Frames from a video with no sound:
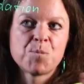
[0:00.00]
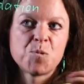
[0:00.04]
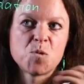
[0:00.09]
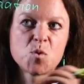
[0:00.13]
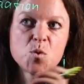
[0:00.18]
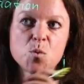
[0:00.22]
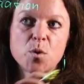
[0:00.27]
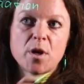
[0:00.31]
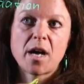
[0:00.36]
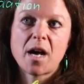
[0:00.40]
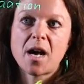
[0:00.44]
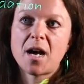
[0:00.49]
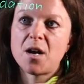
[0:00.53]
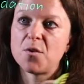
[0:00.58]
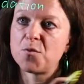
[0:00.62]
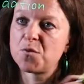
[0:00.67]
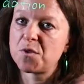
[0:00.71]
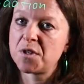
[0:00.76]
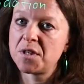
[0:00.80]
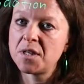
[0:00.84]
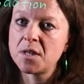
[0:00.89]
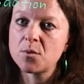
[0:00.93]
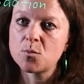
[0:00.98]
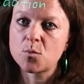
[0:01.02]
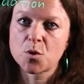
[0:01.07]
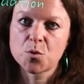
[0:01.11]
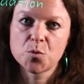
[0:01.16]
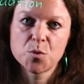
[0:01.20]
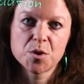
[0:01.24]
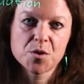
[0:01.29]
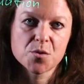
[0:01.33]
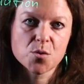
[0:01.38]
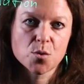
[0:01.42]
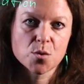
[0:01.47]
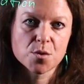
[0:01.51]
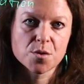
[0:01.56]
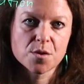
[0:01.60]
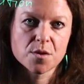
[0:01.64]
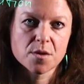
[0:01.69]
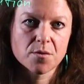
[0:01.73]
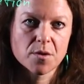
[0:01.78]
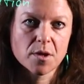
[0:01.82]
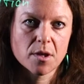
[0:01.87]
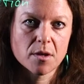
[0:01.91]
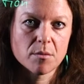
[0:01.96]
Do I have the network resources
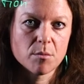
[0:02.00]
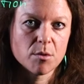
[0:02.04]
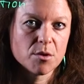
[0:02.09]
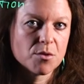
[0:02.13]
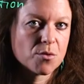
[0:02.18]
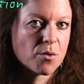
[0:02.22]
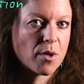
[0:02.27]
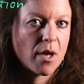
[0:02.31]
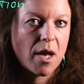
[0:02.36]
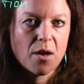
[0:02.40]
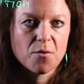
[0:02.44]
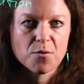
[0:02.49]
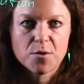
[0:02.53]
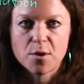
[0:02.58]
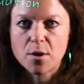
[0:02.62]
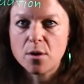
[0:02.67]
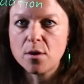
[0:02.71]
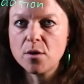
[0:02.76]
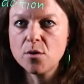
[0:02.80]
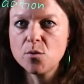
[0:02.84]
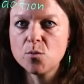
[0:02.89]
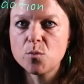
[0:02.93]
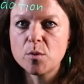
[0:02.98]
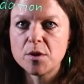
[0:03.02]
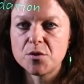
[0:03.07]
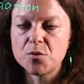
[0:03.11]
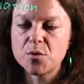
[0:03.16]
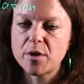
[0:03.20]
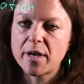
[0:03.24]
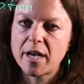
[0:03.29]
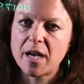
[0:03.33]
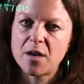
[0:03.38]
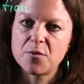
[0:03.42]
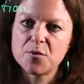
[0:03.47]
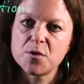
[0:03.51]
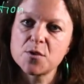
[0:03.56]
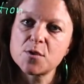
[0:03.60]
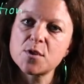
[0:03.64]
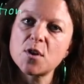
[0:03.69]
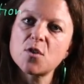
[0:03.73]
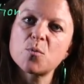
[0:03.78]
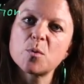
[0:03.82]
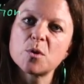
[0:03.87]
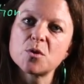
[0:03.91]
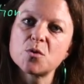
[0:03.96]
available? Do I have the hardware? Do I have the
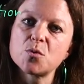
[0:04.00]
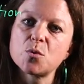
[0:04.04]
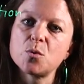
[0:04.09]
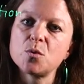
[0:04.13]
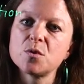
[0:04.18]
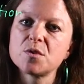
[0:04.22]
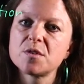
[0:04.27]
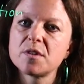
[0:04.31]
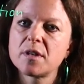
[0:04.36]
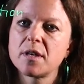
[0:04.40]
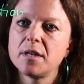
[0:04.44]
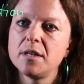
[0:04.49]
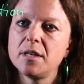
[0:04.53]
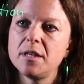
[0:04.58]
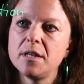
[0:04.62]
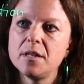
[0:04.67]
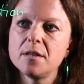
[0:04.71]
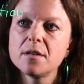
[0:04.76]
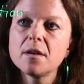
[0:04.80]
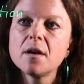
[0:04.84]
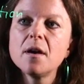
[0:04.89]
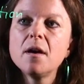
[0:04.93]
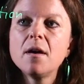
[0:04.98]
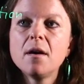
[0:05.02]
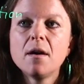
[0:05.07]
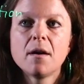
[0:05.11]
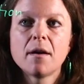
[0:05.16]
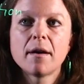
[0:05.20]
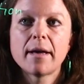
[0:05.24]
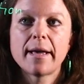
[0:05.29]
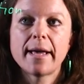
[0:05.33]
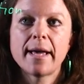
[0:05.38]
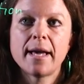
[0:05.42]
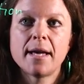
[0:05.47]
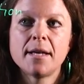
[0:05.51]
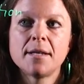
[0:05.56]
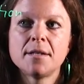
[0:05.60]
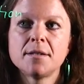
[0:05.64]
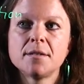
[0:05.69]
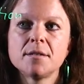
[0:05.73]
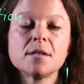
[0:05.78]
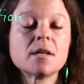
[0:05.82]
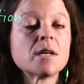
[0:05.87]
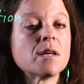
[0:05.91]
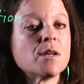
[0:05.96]
software tools that I need?
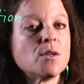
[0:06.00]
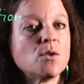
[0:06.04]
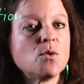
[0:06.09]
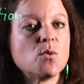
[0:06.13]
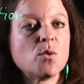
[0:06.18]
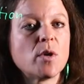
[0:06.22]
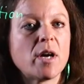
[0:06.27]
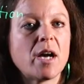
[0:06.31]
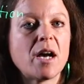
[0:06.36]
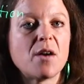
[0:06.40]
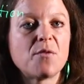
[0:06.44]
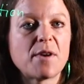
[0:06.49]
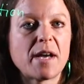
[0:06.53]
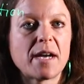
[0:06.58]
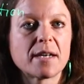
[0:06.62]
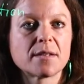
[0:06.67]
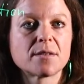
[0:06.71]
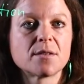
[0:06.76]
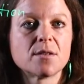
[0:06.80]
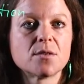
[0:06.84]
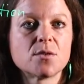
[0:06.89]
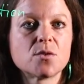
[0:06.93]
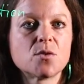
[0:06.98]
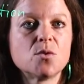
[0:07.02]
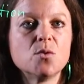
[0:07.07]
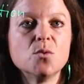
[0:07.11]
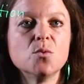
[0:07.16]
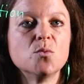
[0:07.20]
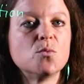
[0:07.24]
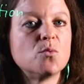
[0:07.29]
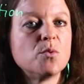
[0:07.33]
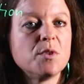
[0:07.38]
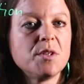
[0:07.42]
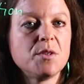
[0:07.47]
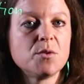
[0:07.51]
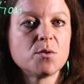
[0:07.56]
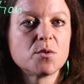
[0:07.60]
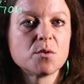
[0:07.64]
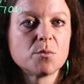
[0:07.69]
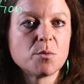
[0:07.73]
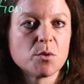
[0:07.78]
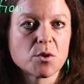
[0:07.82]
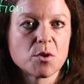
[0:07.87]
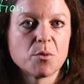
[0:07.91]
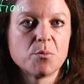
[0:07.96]
And do I have access to
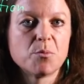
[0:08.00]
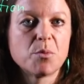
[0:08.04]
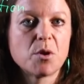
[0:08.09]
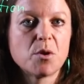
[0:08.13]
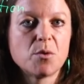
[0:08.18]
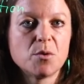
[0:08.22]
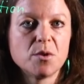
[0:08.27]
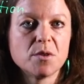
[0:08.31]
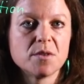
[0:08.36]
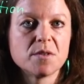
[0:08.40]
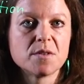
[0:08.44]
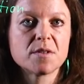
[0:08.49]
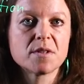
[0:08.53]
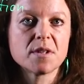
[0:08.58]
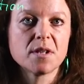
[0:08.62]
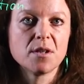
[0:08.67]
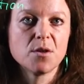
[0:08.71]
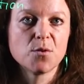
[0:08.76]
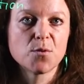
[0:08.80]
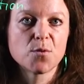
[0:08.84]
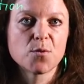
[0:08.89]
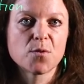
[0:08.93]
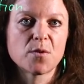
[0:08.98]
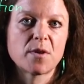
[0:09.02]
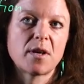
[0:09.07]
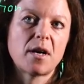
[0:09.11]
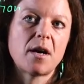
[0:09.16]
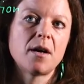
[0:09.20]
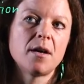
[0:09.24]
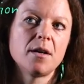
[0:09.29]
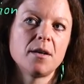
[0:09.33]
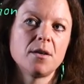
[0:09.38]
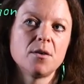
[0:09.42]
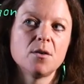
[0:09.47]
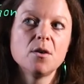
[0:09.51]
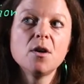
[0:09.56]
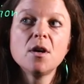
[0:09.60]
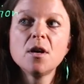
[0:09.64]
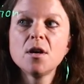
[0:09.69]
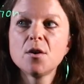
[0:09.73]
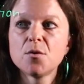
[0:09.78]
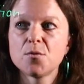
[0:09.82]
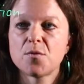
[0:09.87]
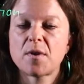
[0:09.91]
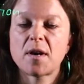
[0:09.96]
reusable components if I
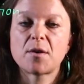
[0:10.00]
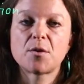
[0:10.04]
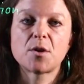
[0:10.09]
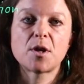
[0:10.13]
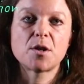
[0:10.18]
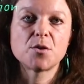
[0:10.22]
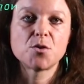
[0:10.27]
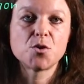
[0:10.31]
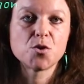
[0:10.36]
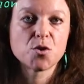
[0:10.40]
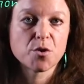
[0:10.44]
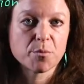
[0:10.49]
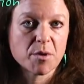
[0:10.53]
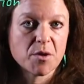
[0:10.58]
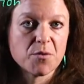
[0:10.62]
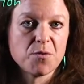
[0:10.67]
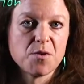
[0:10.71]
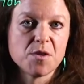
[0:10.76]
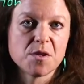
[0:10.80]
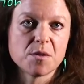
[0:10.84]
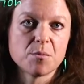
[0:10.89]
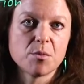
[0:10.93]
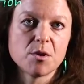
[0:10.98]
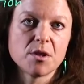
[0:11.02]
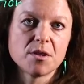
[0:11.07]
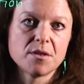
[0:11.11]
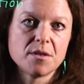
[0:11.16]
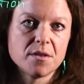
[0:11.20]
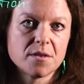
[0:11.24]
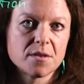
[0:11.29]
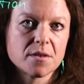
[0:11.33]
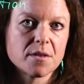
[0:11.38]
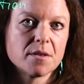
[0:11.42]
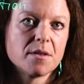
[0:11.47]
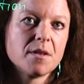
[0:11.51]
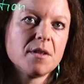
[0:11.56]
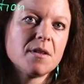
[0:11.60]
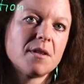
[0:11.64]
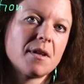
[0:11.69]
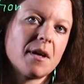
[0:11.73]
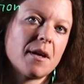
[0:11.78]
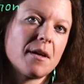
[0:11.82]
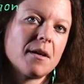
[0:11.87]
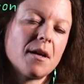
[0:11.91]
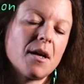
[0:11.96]
found out during my feasibility study
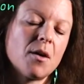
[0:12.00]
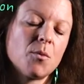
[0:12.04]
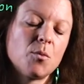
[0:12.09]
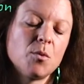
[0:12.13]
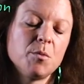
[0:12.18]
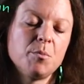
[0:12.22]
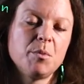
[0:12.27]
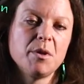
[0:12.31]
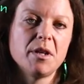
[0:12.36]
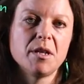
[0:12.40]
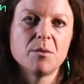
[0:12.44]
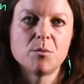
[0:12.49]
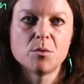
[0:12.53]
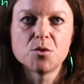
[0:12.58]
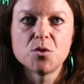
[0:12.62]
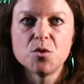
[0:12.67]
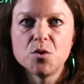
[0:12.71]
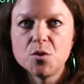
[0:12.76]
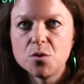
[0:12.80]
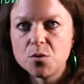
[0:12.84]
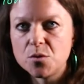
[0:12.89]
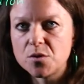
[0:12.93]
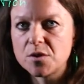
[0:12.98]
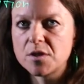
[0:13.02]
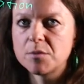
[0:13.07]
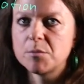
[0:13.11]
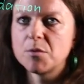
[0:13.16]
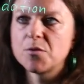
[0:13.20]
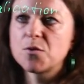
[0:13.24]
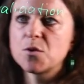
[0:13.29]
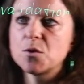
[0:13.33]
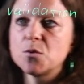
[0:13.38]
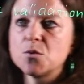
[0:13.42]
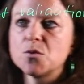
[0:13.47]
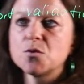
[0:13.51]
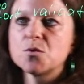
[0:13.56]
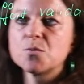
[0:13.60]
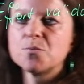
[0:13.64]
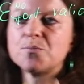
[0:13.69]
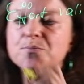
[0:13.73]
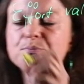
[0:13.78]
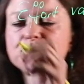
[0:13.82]
that I would be able to use some of those?